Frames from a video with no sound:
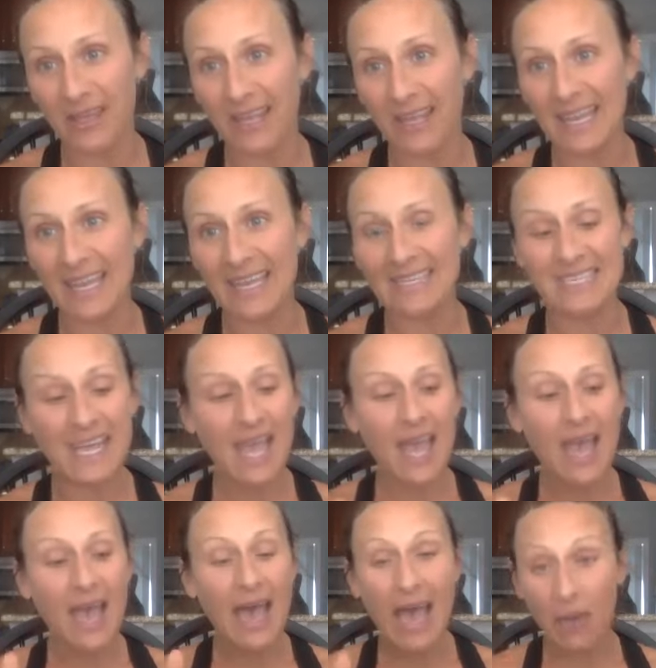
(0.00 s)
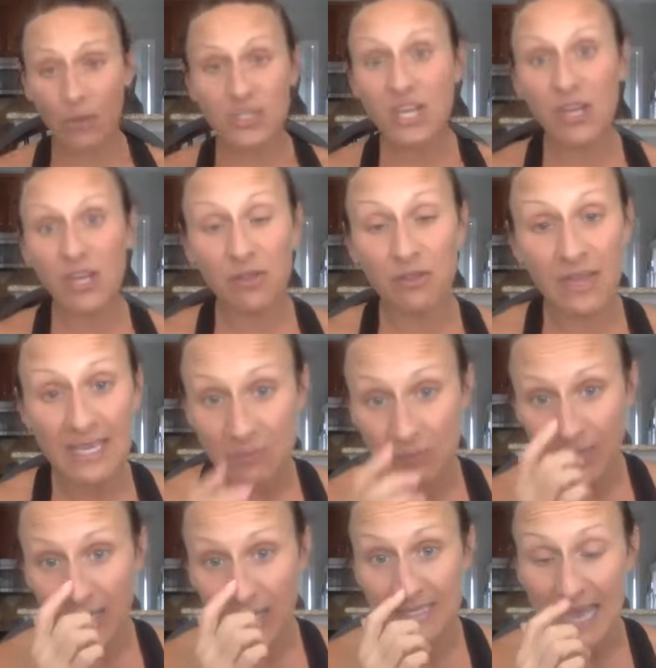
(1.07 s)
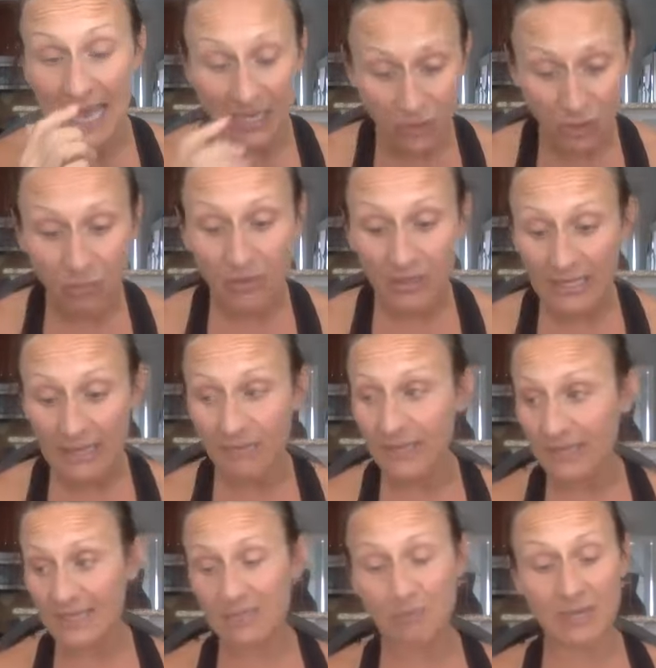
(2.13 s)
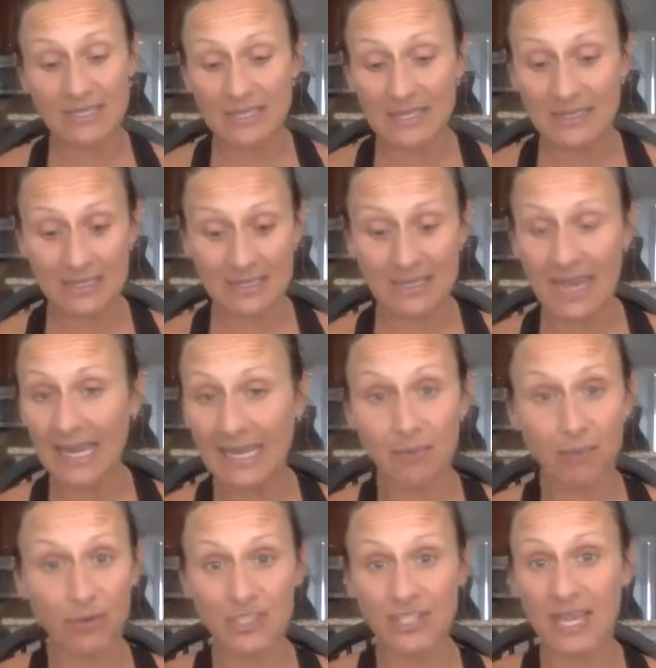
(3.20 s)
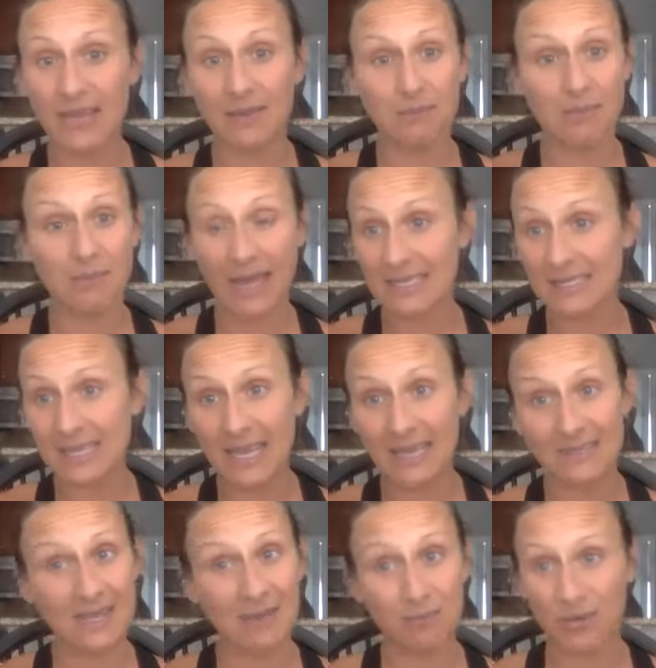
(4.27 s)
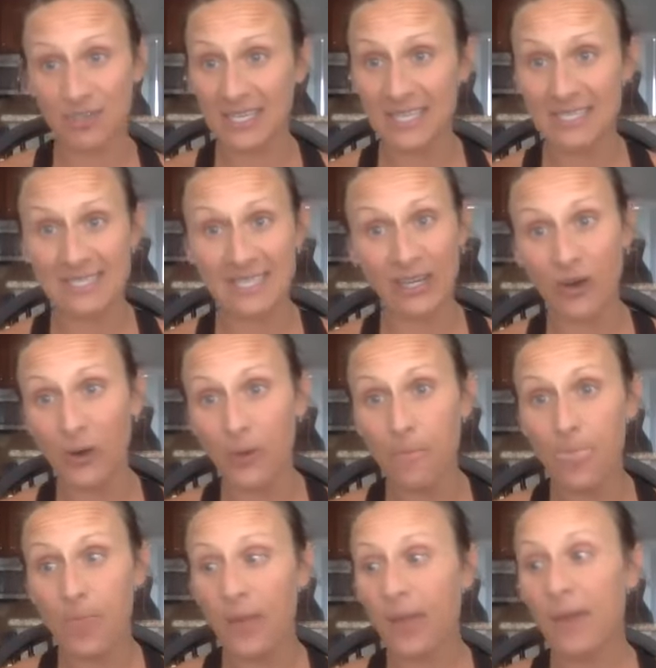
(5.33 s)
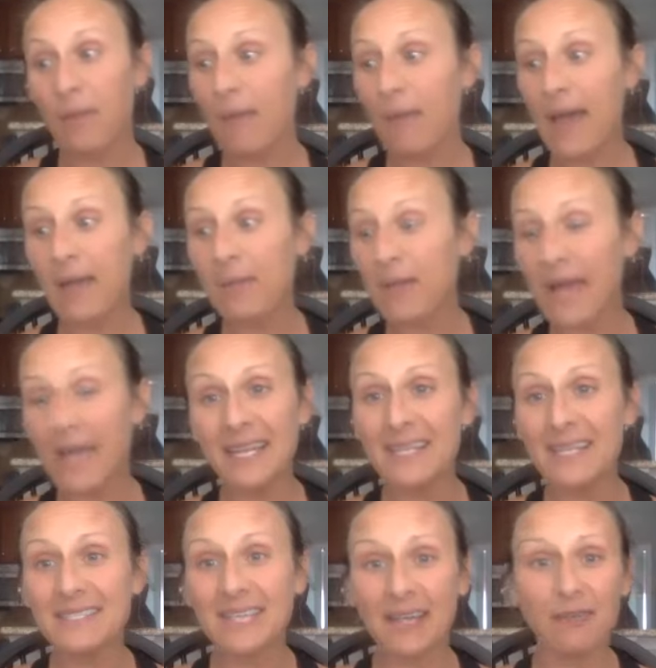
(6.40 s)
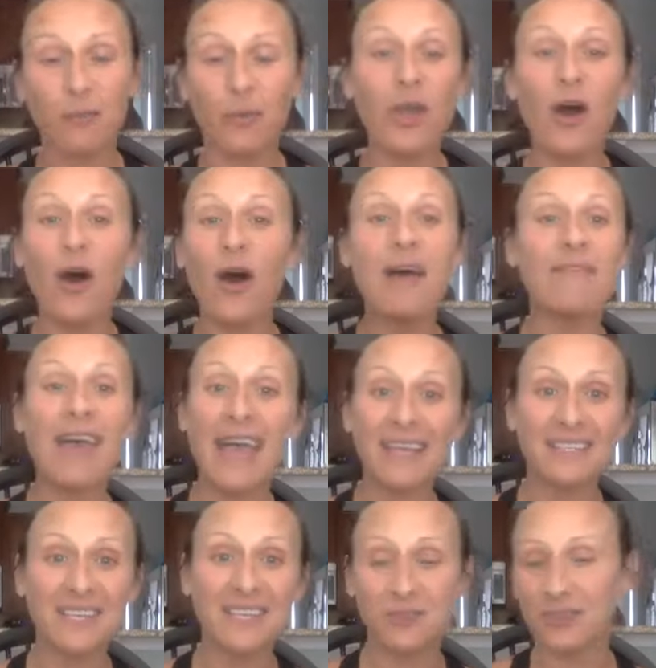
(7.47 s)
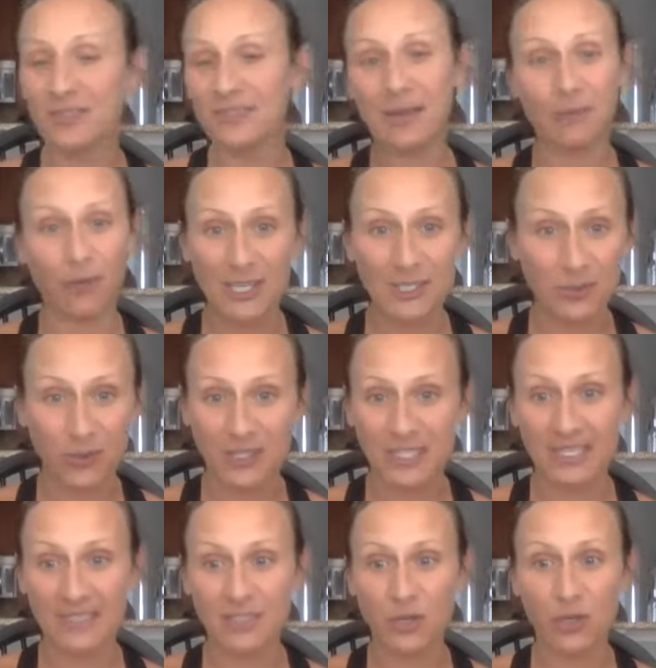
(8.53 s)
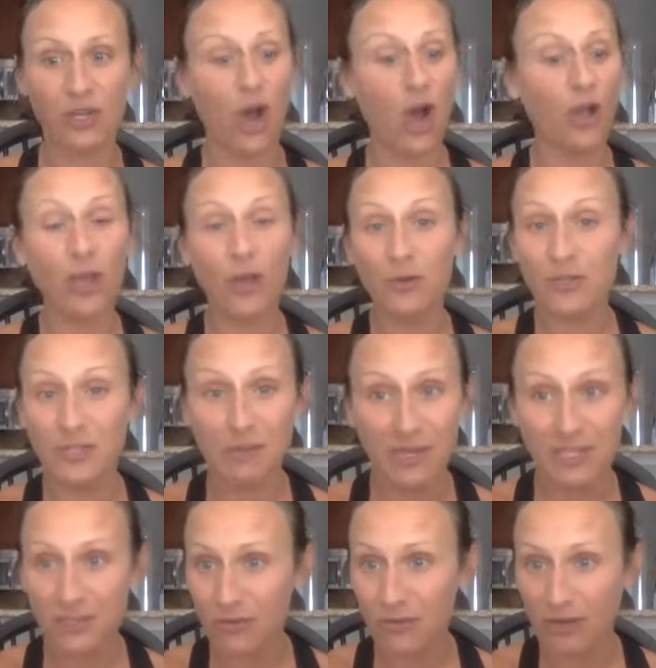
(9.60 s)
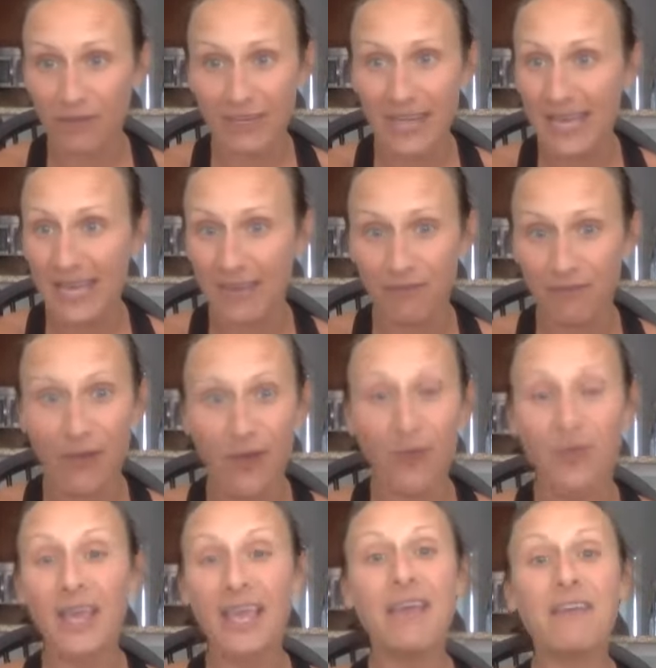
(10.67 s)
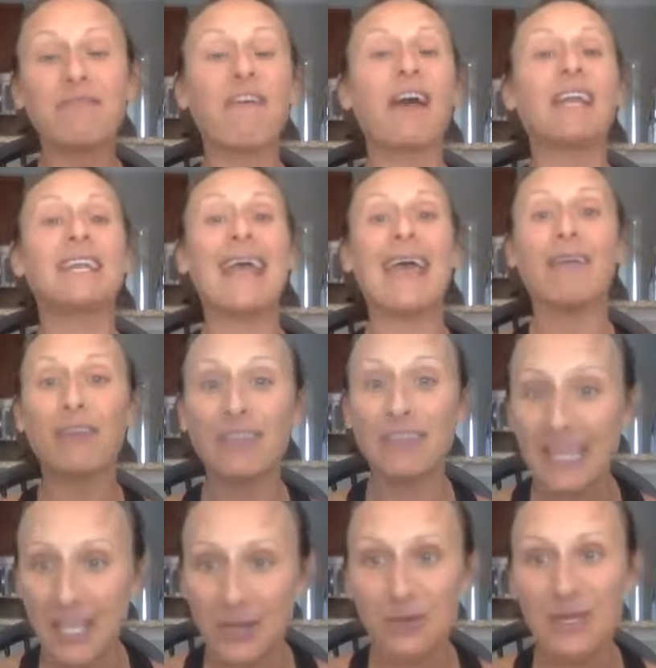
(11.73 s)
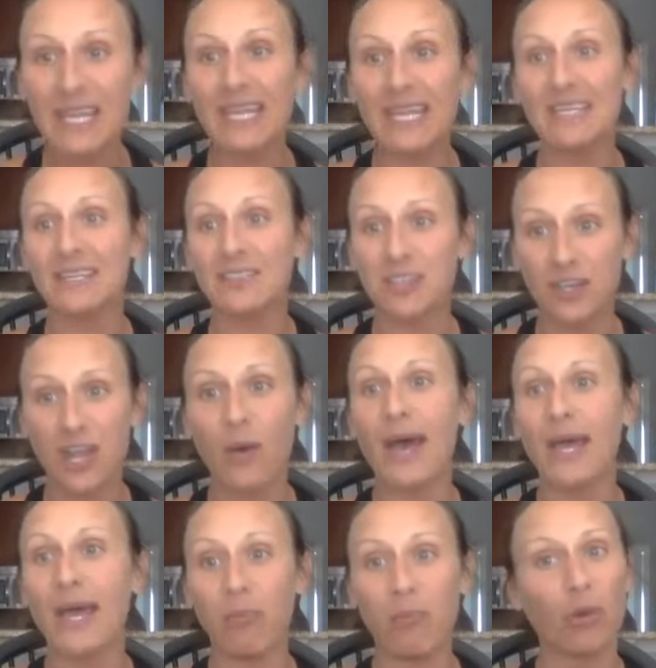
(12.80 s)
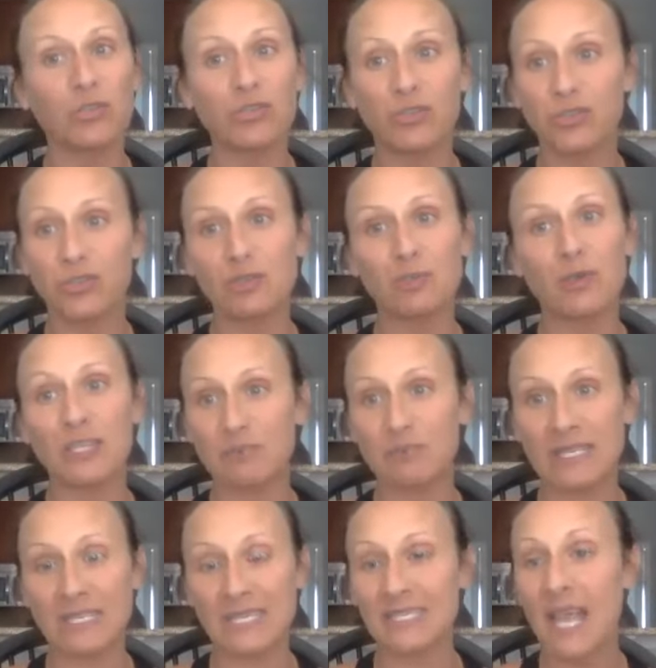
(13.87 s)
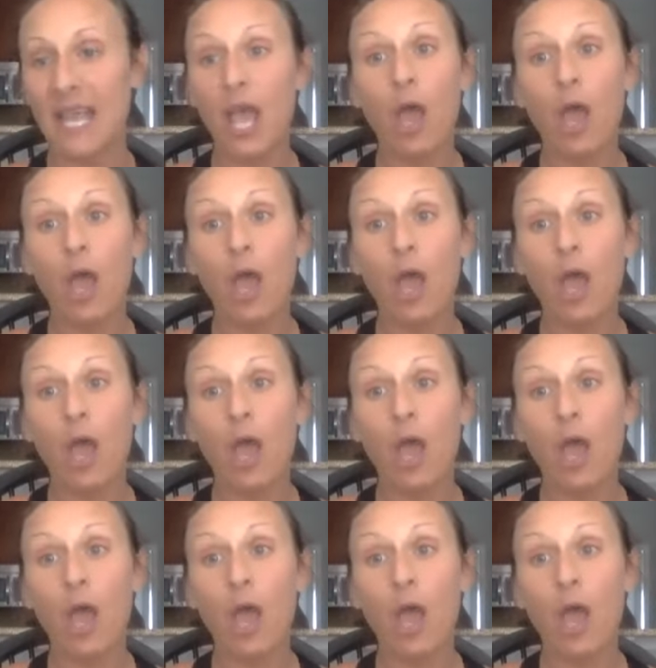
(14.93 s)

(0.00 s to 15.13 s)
And I will tell you this, because I do believe that this business is 90% mindset, 10% skill. Bottom line is, if we all have access to the same resources. You can all go to themissiondriven.info, find everything you need to know how to build your Juice Plus business.